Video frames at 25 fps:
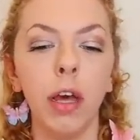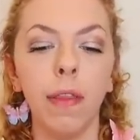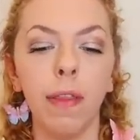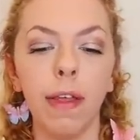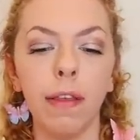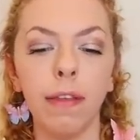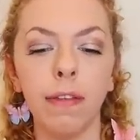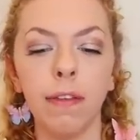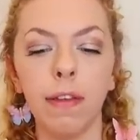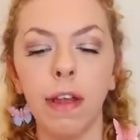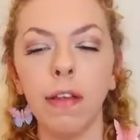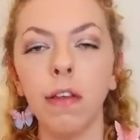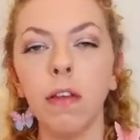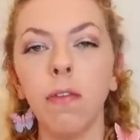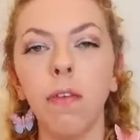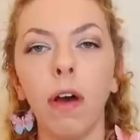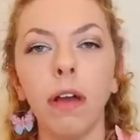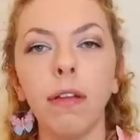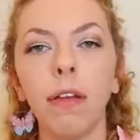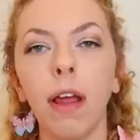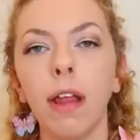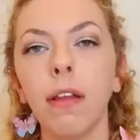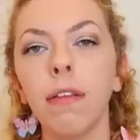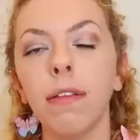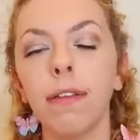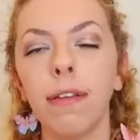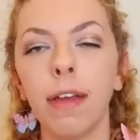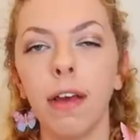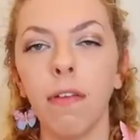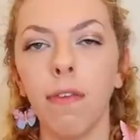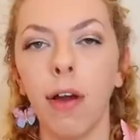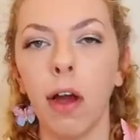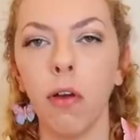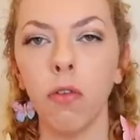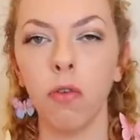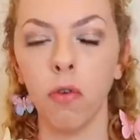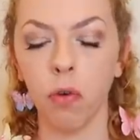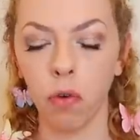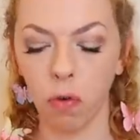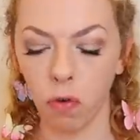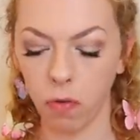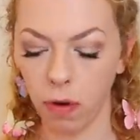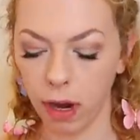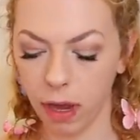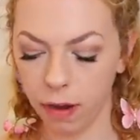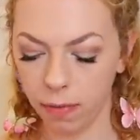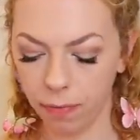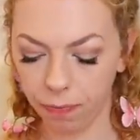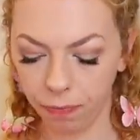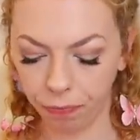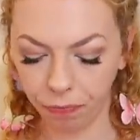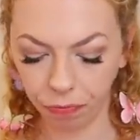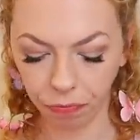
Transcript: There's a sense of identity around your career.